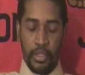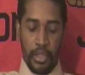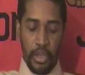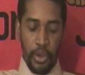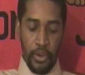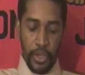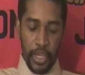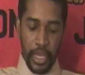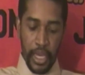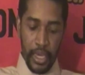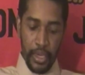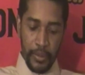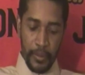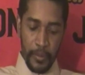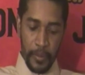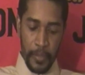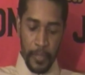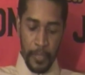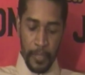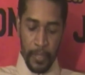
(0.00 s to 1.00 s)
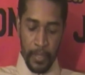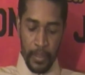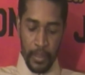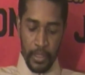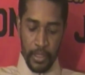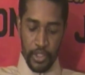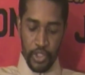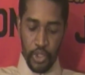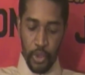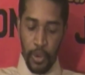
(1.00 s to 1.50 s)
Okay?
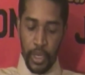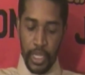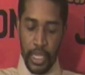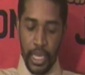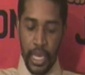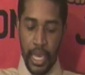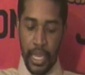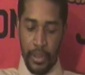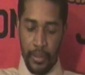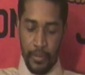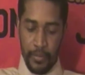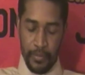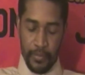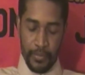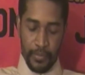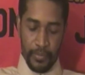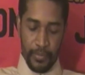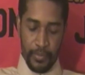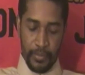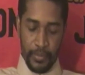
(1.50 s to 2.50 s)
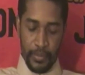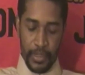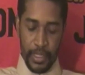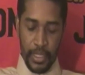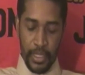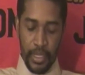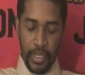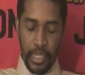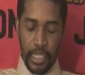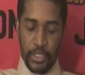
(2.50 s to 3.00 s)
So again,
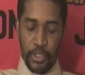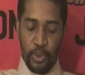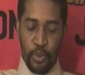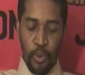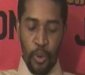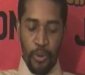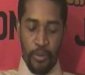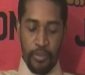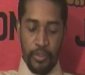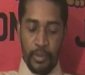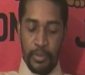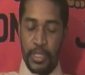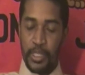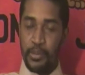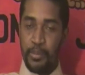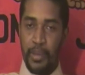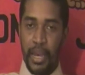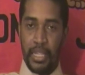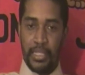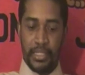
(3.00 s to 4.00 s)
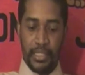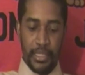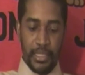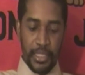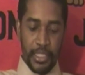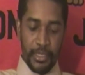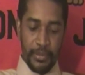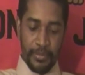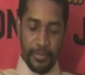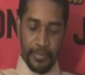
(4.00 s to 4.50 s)
let's quote from His
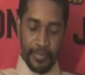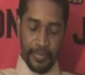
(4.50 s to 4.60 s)
Majesty.